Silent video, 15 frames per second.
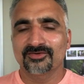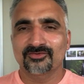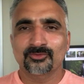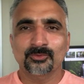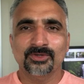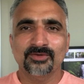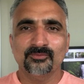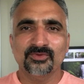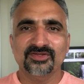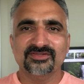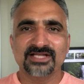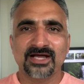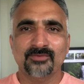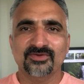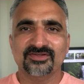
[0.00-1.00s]
student
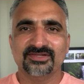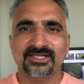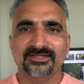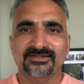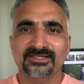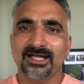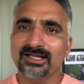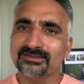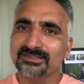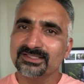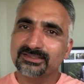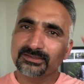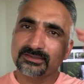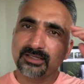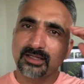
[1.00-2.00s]
visa, I was like not
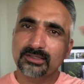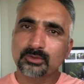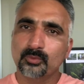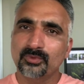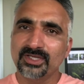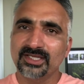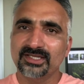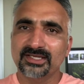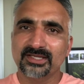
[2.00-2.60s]
thinking all the way,